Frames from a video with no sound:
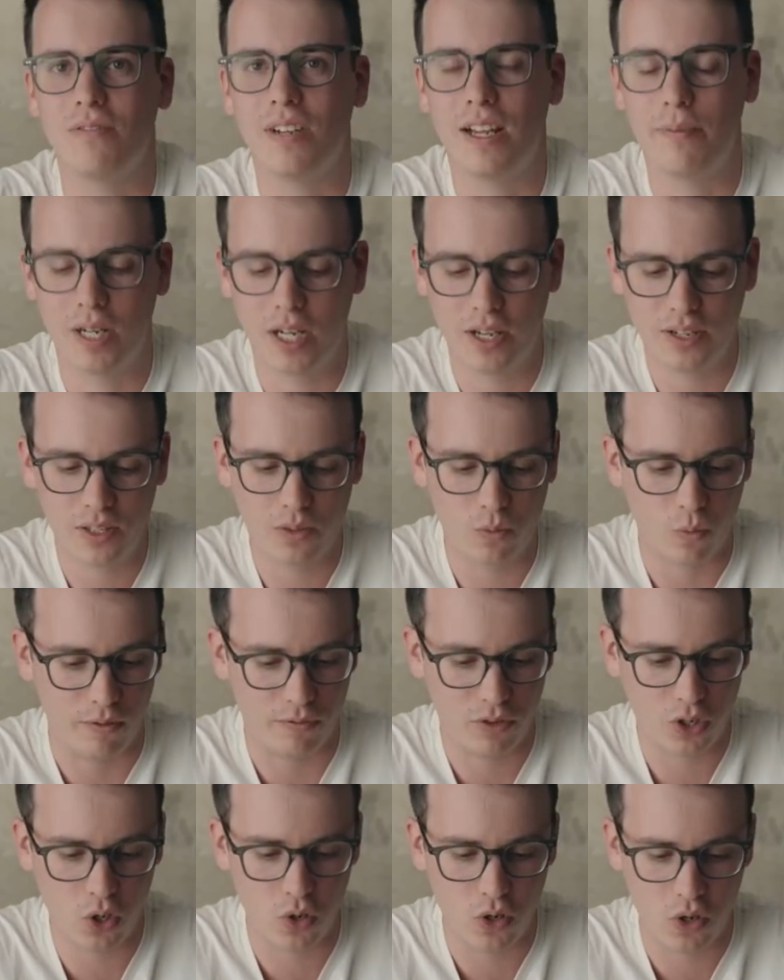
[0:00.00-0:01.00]
of Limitless
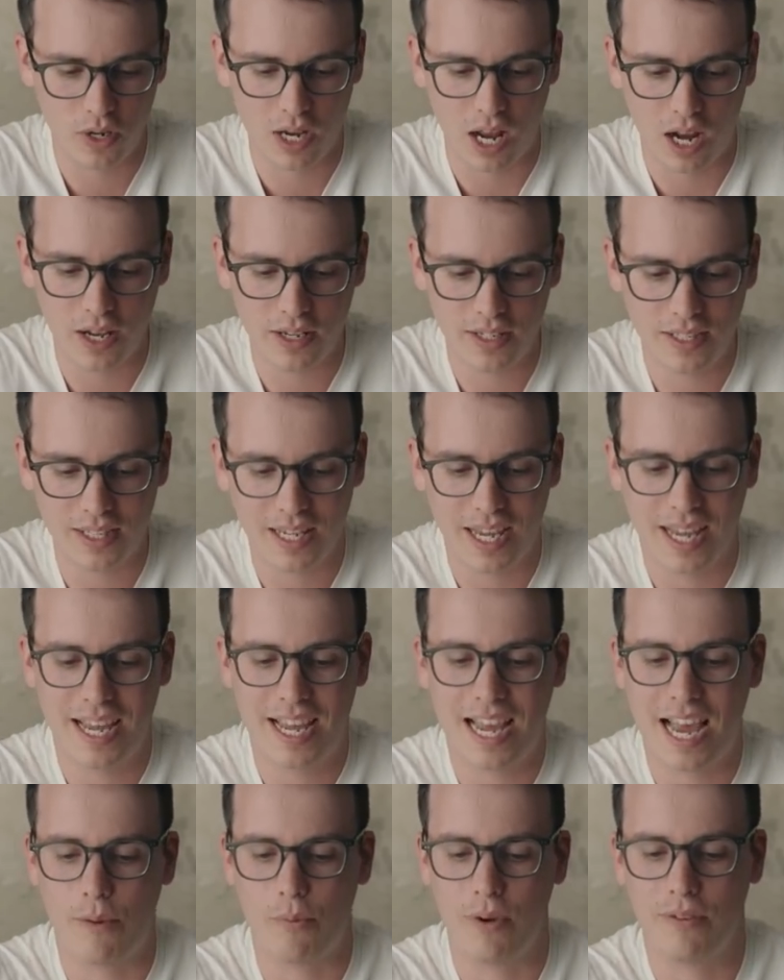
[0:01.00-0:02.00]
with 2 new colours,
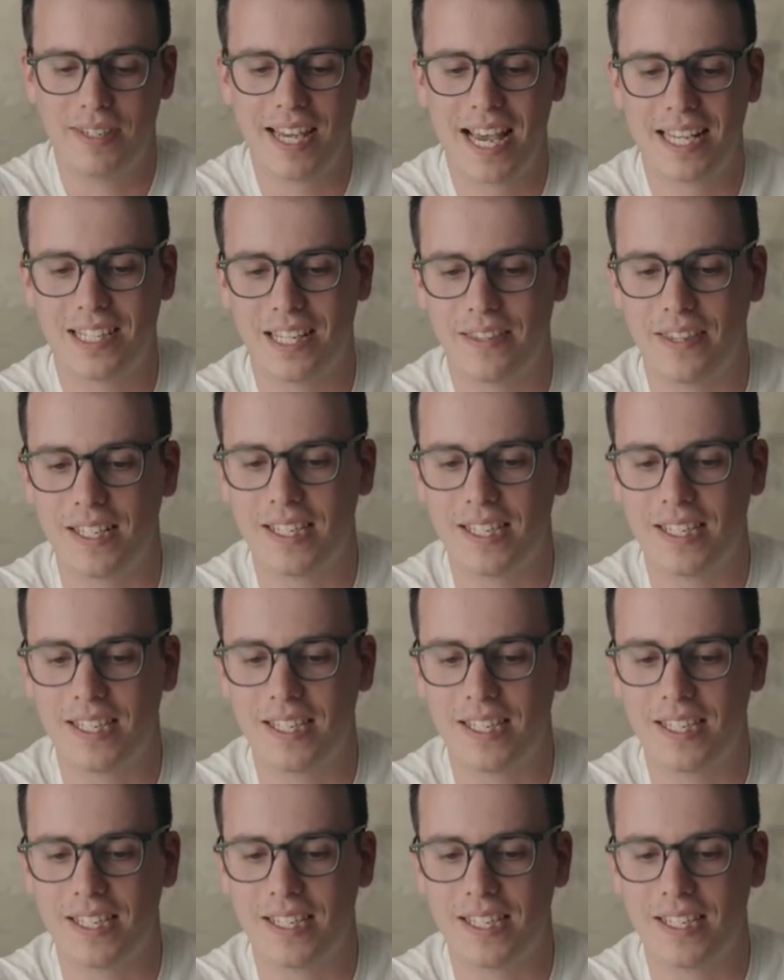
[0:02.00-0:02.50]
and we've tested